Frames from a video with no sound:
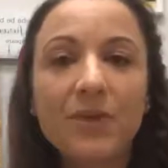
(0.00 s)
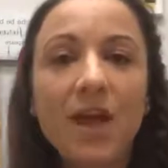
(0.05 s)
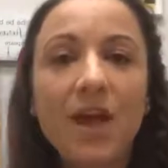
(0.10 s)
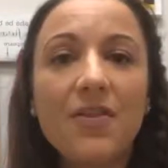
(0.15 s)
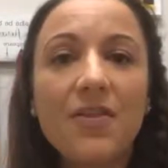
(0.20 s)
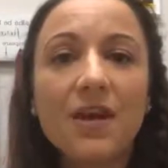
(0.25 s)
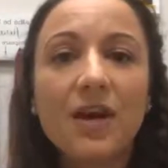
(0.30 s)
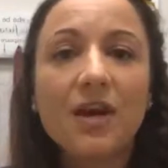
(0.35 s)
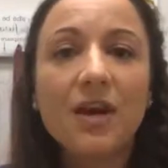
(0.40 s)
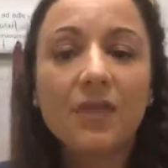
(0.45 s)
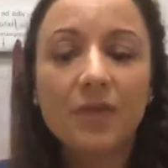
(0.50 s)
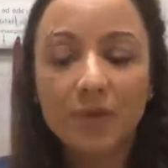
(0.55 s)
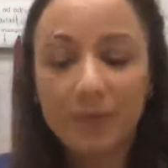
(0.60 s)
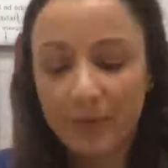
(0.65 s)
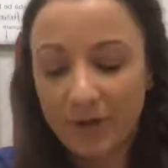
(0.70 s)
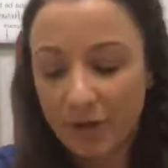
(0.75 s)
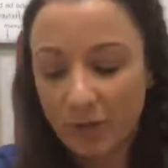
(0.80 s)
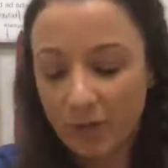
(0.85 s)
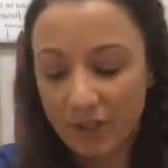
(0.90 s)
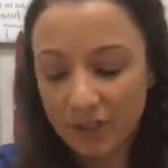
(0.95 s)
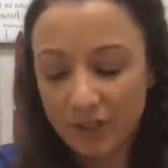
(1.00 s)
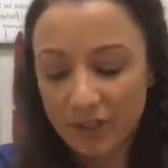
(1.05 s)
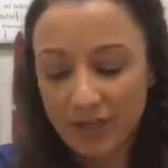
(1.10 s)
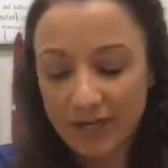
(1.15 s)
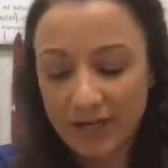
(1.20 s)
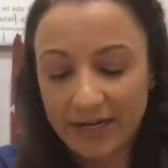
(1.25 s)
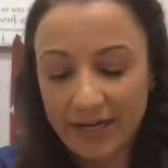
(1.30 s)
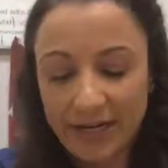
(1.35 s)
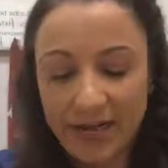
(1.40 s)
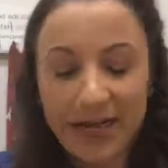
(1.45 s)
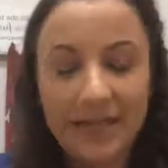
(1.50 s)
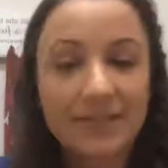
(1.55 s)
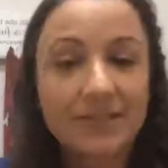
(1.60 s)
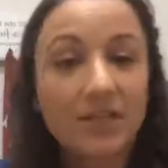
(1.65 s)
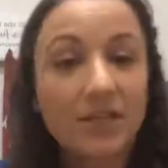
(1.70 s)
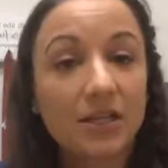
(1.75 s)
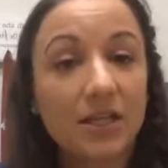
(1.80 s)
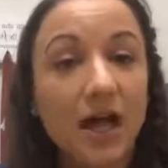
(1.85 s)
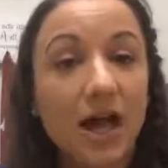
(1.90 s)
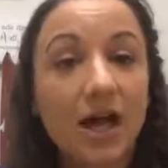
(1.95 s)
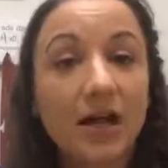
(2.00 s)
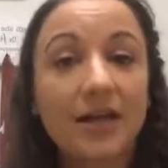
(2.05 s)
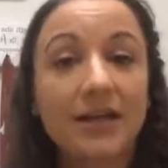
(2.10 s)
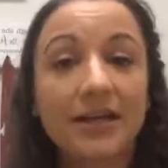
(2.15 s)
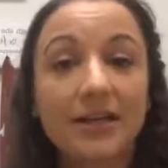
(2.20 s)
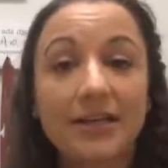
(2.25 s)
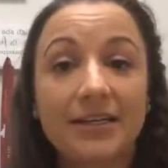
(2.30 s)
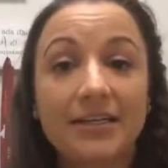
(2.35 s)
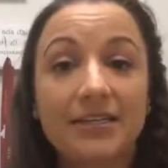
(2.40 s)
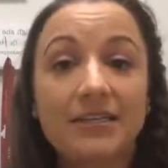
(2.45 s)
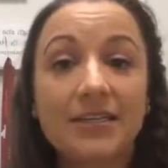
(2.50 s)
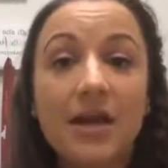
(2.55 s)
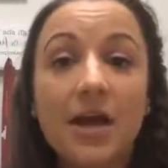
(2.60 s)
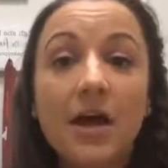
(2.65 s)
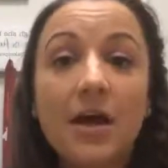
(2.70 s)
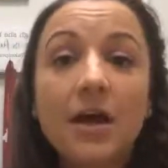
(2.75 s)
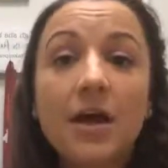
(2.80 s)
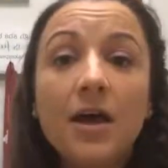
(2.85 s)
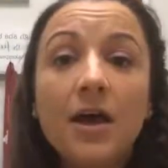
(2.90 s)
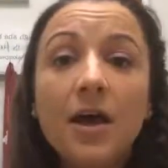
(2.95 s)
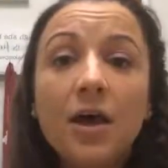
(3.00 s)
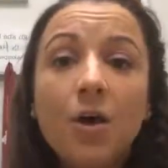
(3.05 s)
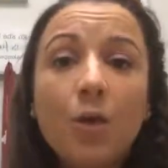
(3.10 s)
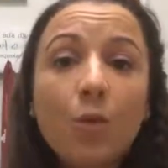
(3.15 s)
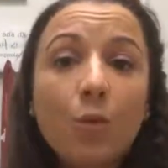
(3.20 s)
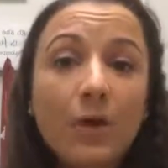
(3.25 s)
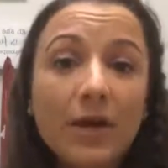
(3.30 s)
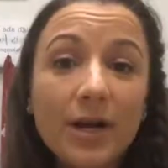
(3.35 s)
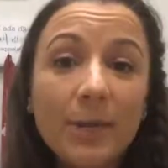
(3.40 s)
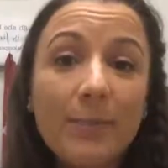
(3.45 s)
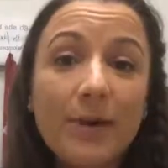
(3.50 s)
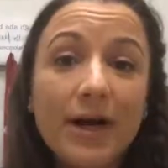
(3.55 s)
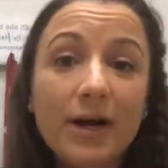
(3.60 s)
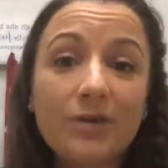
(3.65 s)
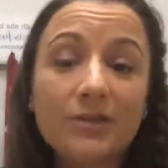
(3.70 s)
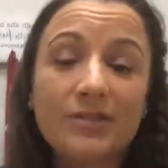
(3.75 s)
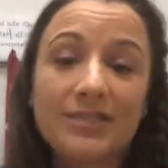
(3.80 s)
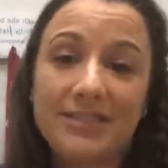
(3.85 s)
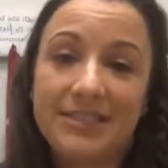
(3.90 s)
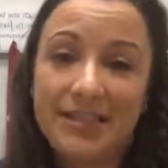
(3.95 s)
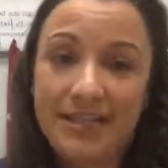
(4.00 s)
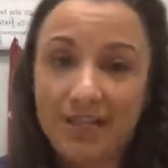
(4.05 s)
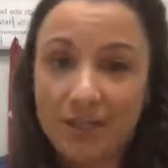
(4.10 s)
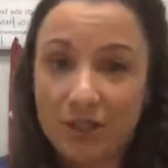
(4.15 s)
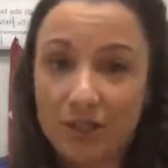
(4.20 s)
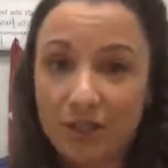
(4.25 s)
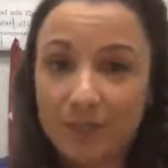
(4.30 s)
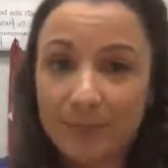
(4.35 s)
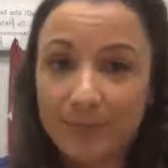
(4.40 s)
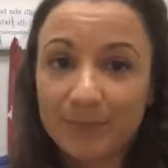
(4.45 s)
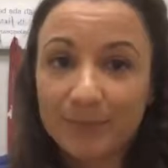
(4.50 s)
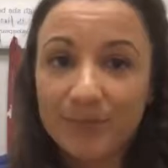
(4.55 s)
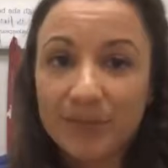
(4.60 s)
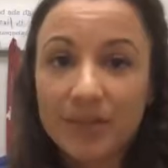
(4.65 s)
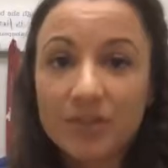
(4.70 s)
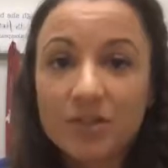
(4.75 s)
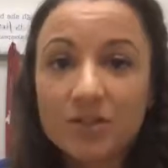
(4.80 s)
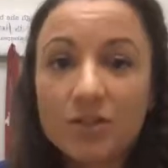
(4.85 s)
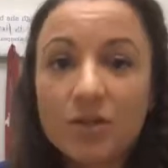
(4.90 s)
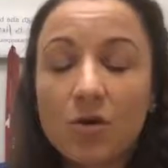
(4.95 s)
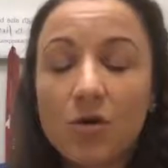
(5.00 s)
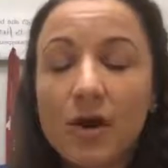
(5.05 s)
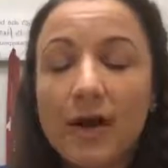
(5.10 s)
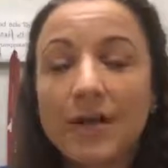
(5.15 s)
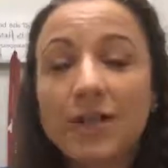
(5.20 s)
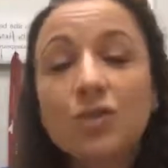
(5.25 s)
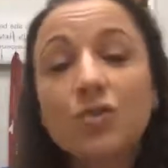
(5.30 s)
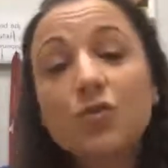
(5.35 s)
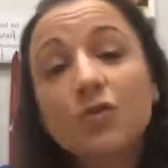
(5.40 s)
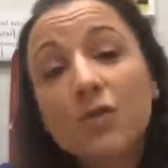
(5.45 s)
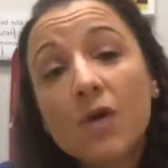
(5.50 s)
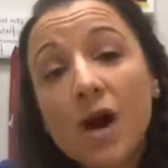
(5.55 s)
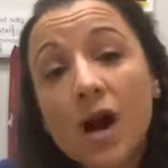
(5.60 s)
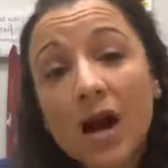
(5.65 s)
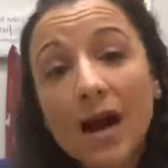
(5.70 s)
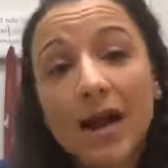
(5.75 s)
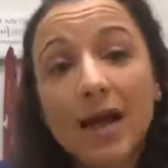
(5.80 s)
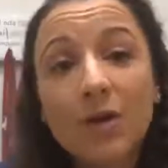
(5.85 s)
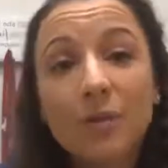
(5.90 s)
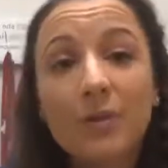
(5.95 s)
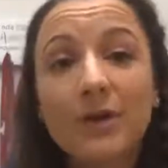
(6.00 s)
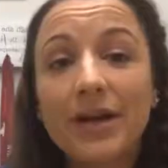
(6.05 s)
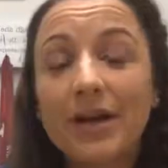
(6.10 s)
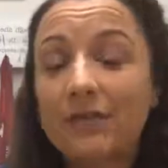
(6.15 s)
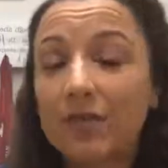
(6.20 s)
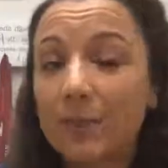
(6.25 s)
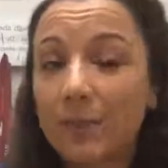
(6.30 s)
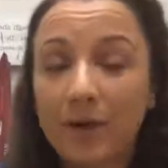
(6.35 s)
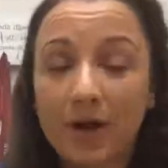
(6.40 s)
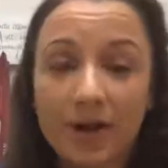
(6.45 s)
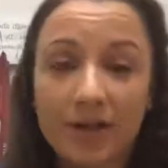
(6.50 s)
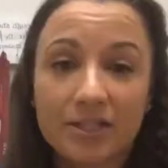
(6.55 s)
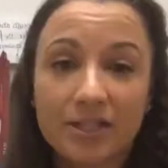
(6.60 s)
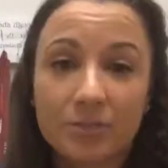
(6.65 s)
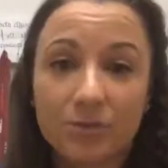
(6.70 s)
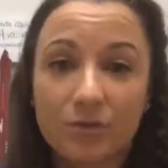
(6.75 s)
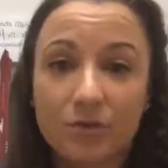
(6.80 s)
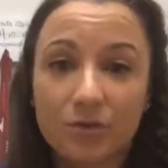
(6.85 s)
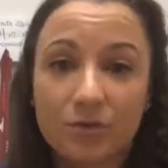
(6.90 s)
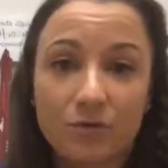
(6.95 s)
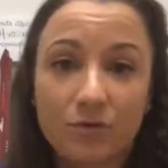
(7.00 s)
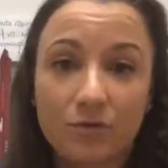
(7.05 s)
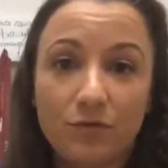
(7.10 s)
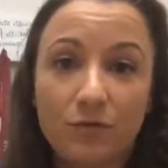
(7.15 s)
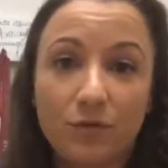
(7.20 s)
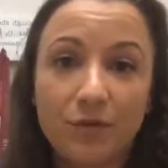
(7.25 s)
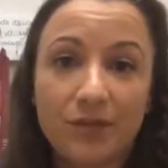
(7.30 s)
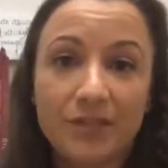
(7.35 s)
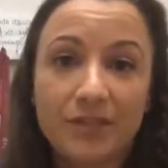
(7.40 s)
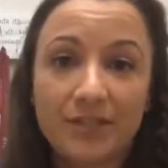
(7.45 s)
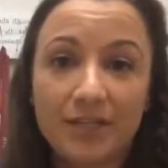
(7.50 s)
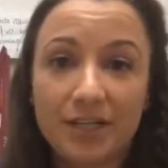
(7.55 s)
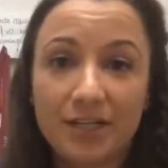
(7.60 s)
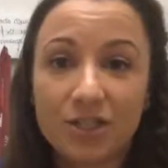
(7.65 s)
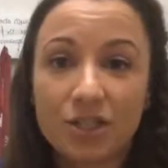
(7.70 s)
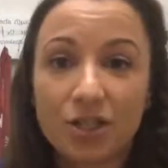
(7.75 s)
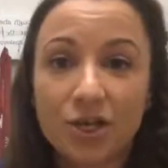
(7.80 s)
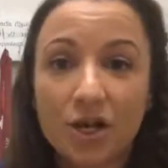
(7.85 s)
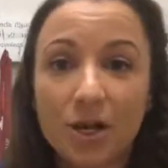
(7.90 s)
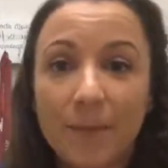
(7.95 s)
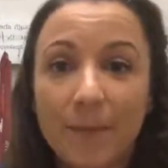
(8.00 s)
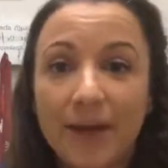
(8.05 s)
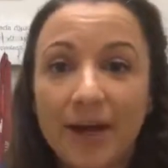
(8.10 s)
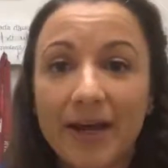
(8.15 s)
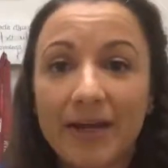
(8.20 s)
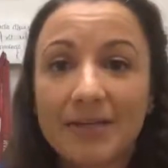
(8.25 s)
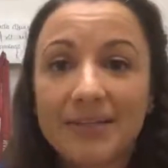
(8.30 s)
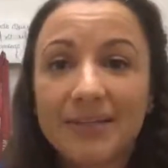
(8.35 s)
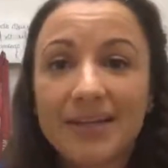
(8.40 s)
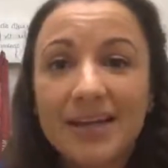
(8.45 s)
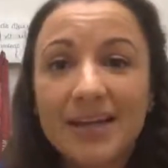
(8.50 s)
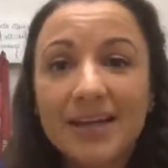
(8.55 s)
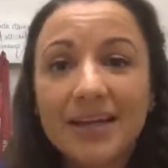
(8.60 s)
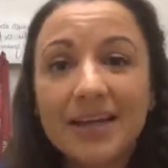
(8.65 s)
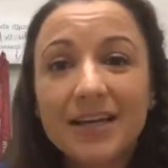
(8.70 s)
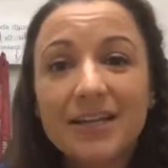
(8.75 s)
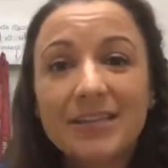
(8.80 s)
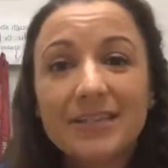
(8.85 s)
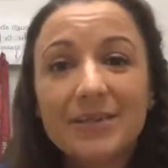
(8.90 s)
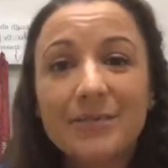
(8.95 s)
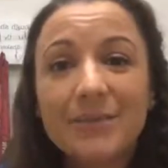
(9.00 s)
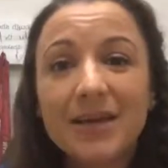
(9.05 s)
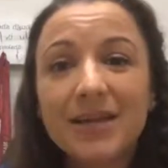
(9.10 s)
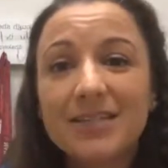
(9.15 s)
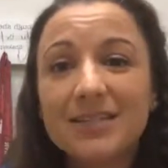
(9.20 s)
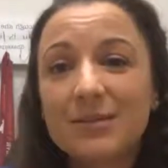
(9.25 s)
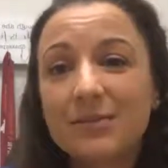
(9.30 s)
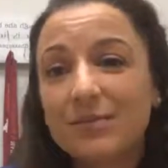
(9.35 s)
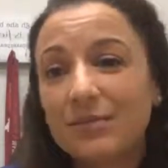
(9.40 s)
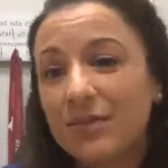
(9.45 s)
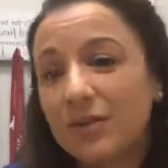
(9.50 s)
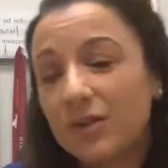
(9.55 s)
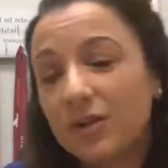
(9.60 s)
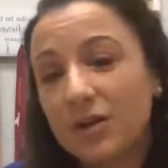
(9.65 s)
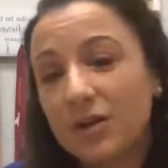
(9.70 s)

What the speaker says: And then another big question I get asked a lot is, what about sedation? So I try whenever possible to avoid sedation in our pets because it makes them feel